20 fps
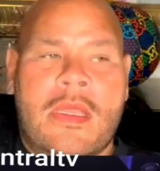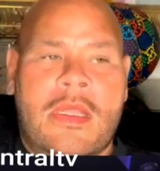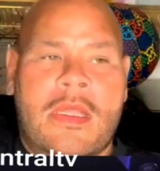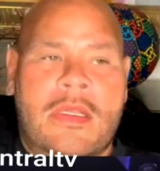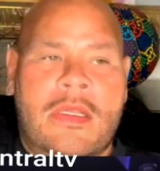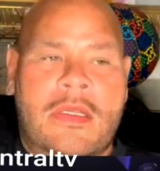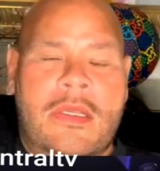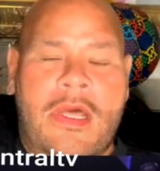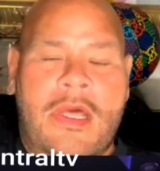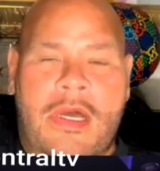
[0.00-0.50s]

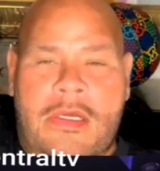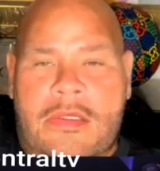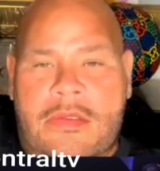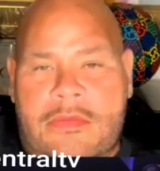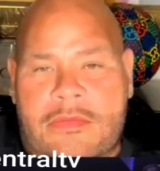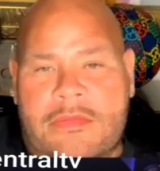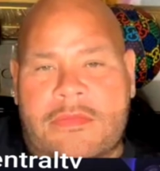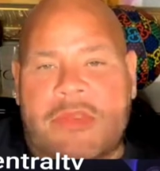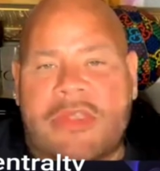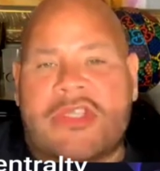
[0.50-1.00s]
Look,
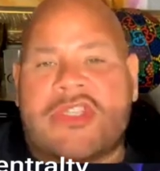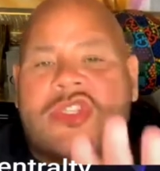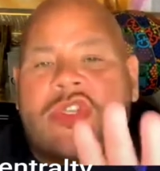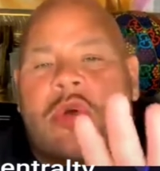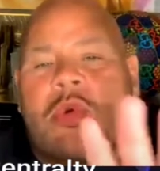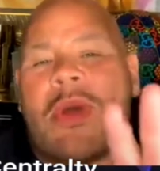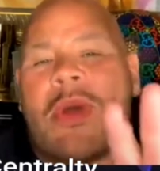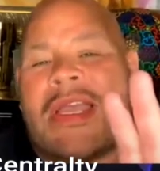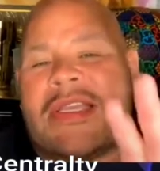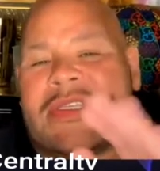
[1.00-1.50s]
there's two
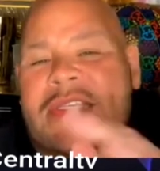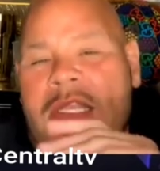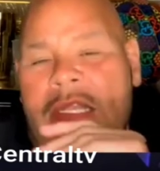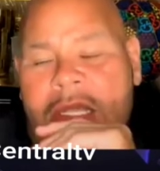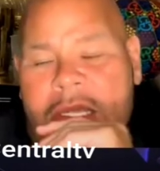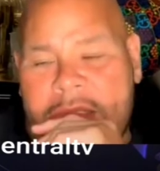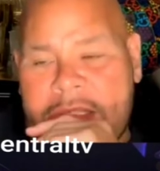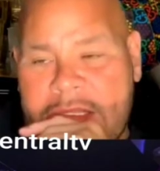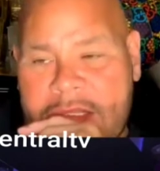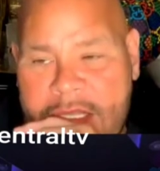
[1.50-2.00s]
ways to
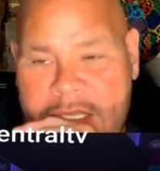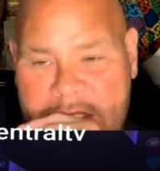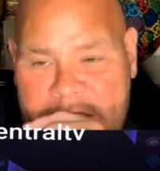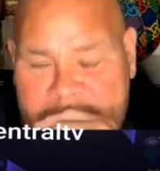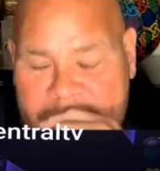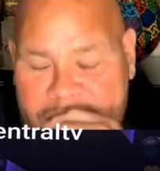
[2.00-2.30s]
look at this.